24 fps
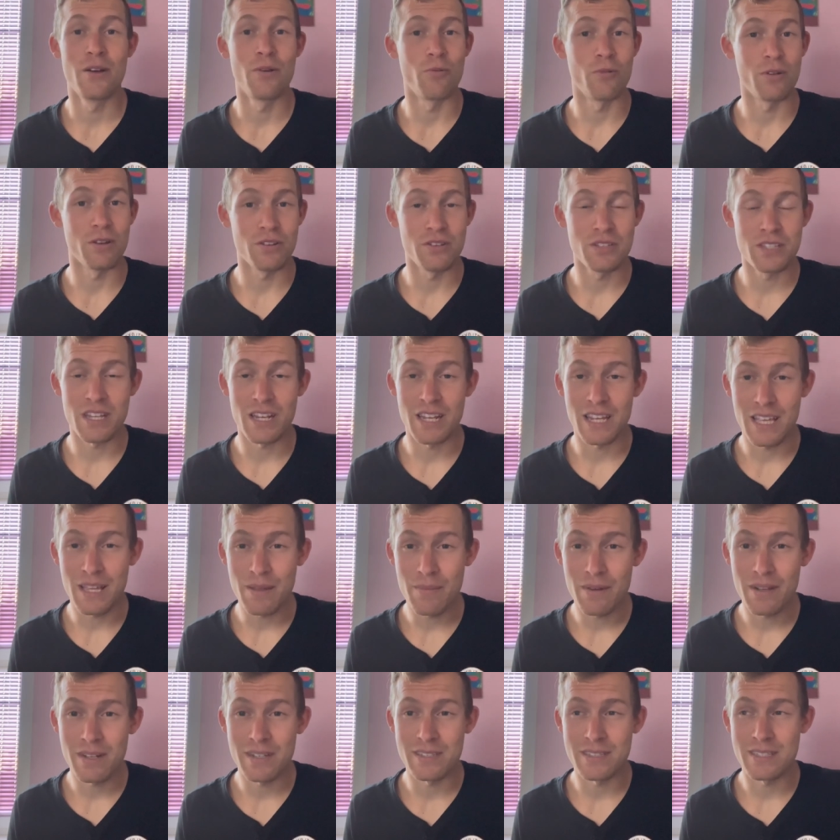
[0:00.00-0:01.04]
when you send
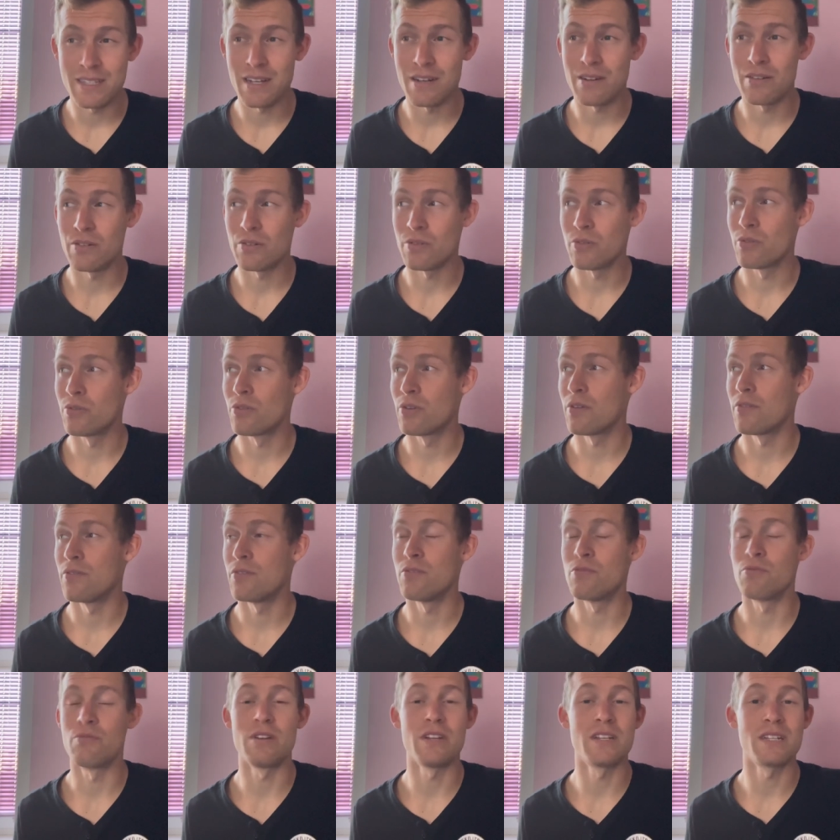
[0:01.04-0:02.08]
emails out or
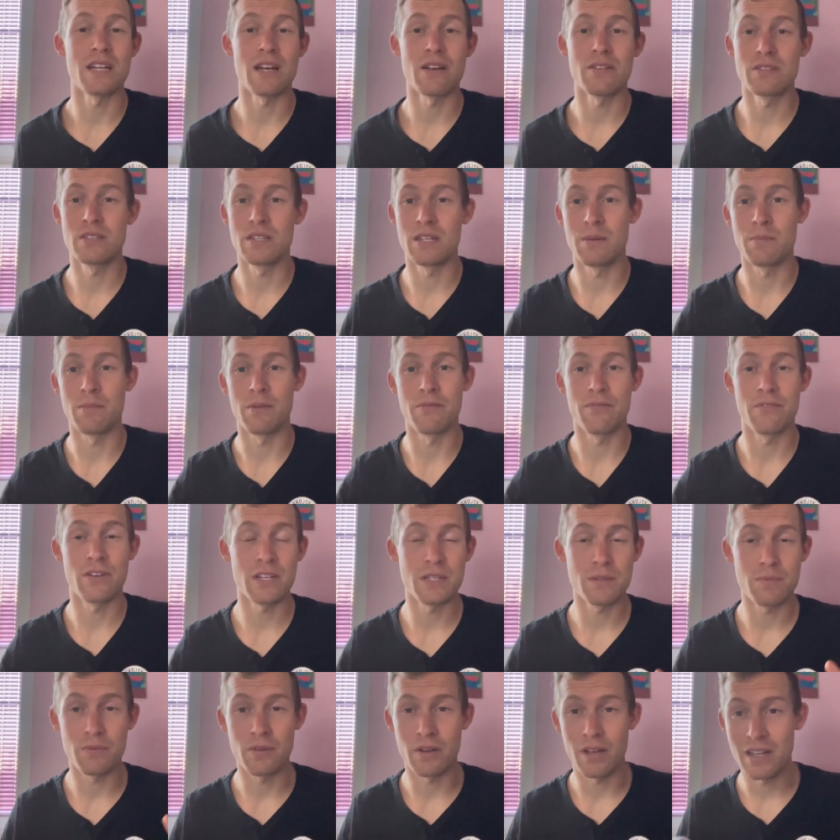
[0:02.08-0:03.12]
if you reach out to them on
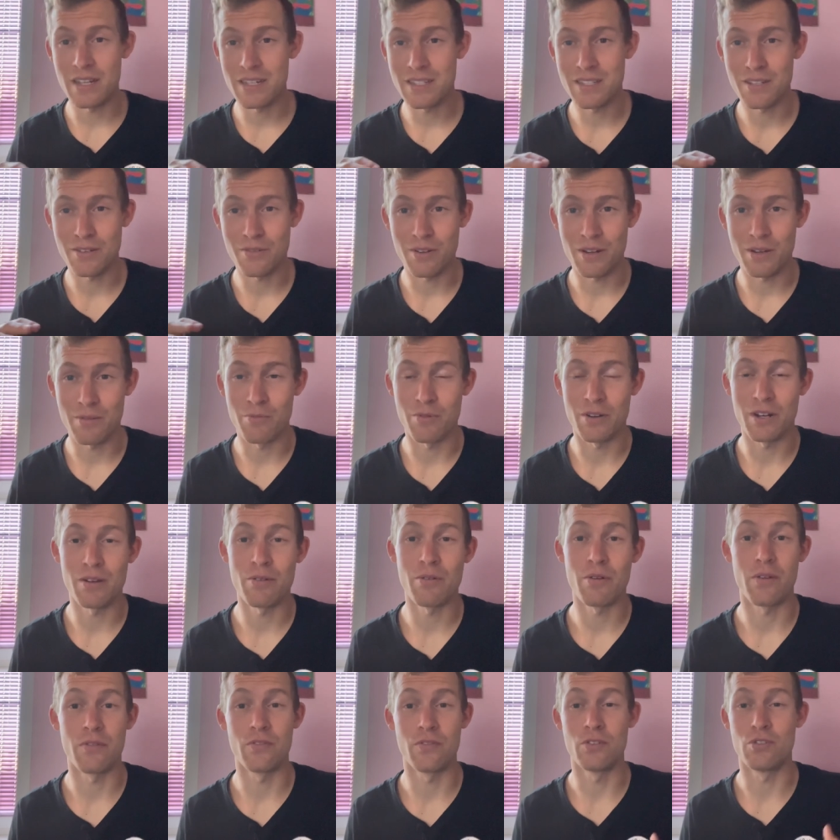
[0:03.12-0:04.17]
Facebook, Instagram,
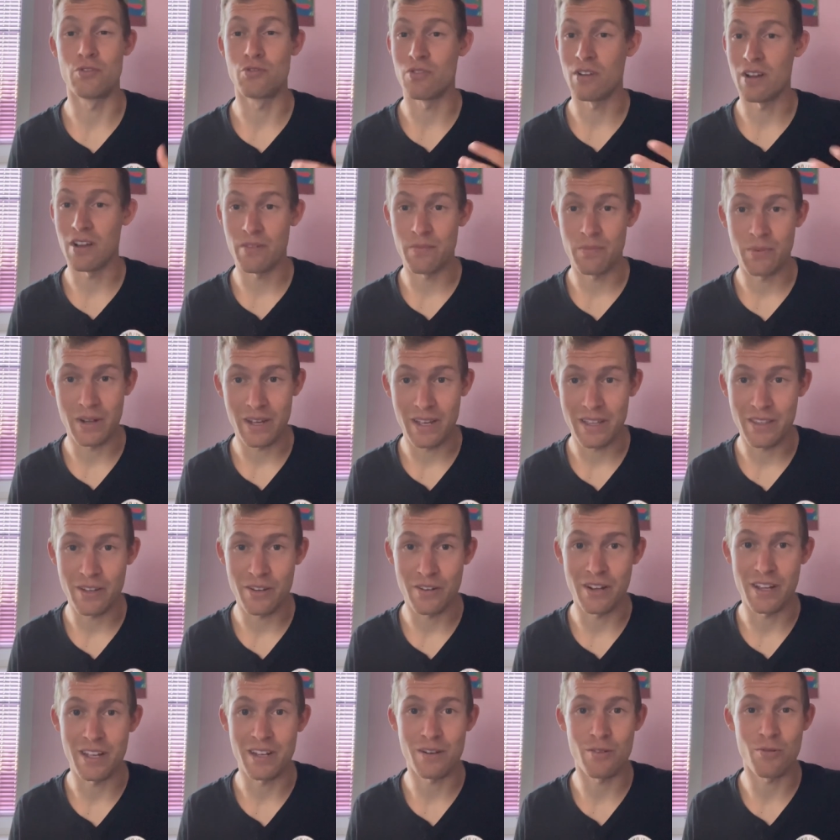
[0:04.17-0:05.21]
whatever, if you drive by
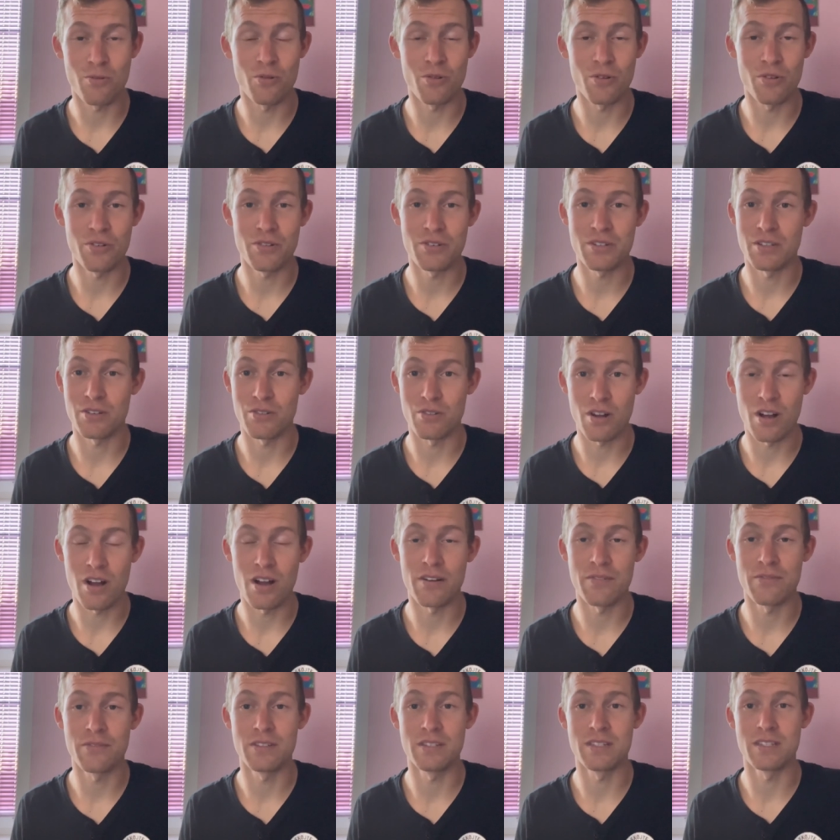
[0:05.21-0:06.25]
their headquarters, their
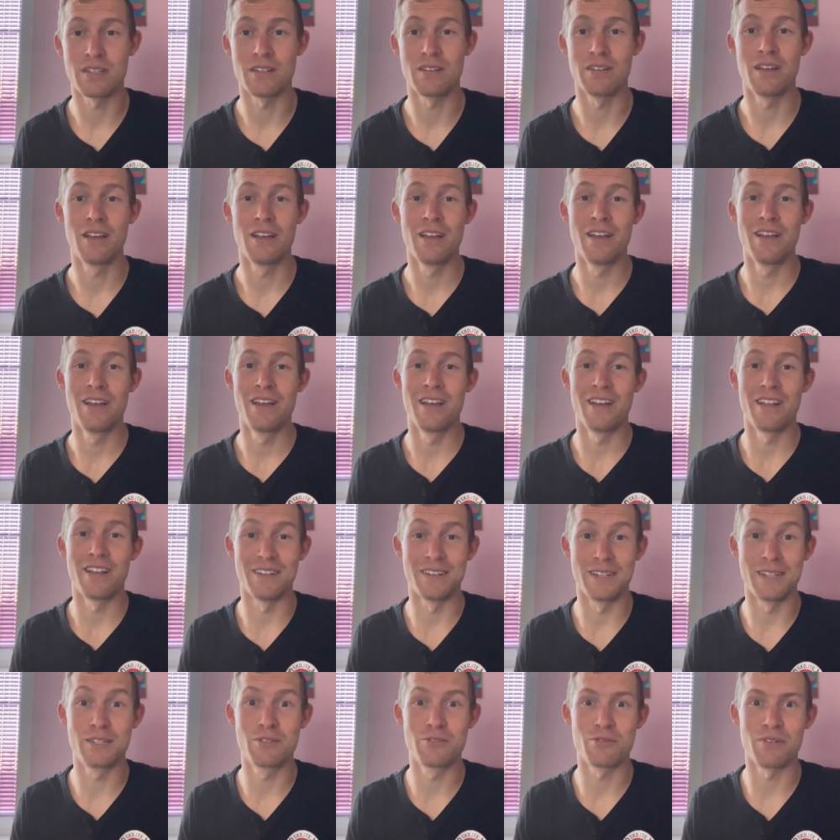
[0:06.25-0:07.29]
office, and,
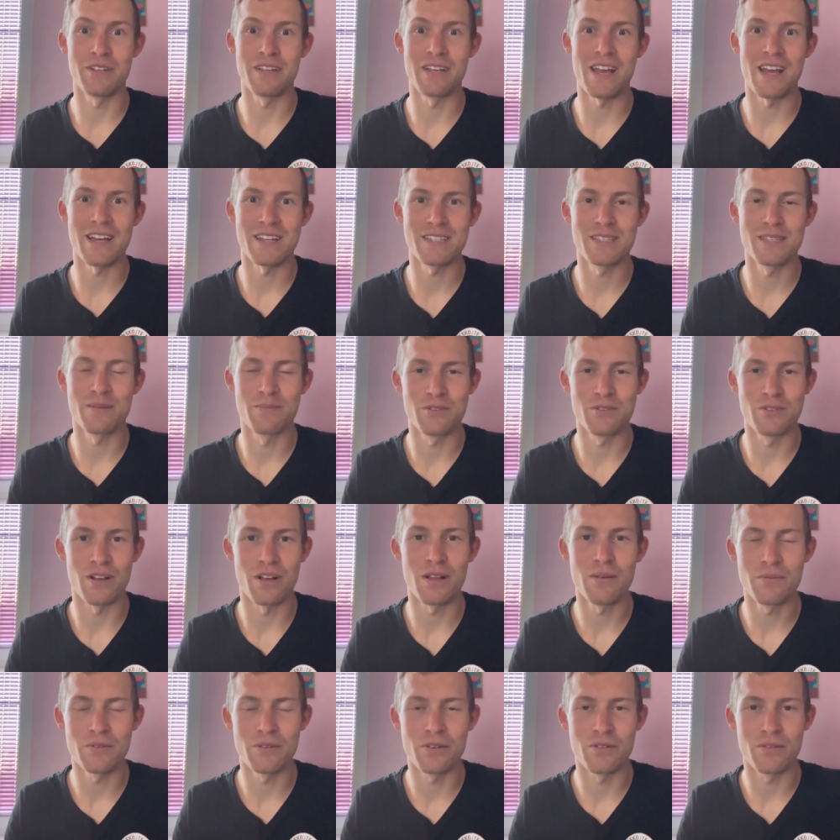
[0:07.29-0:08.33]
and literally ask them to
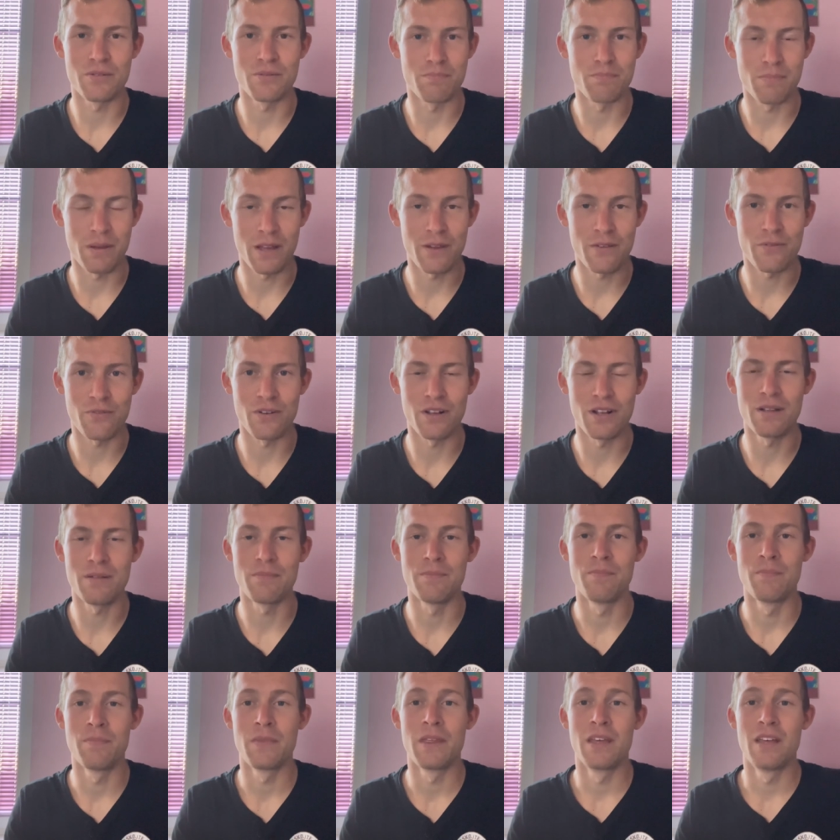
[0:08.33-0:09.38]
help you and beg for
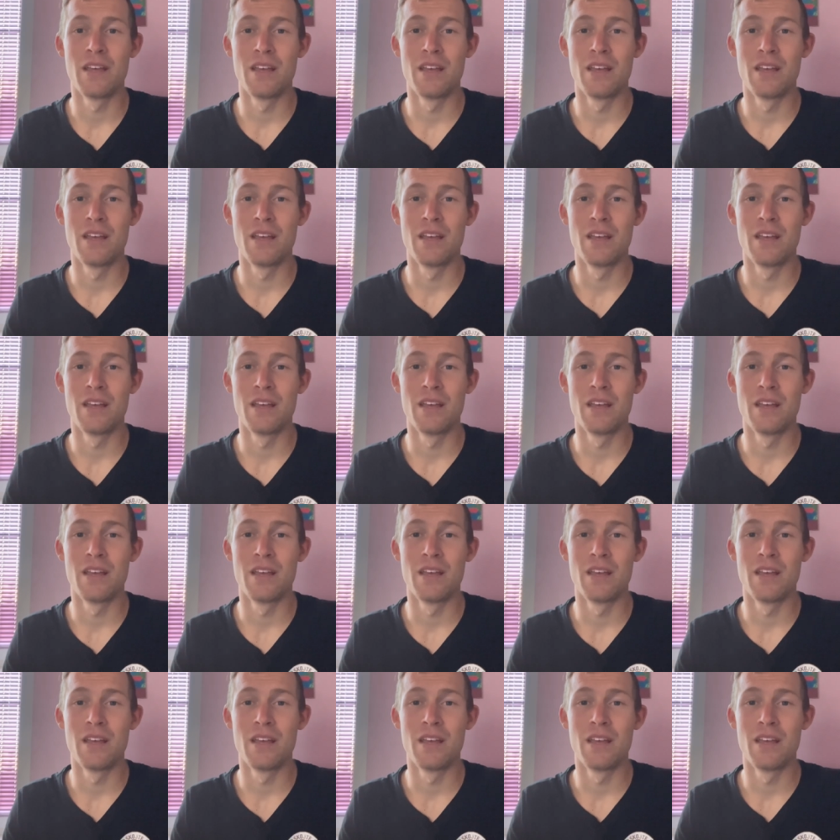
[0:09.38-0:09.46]
help,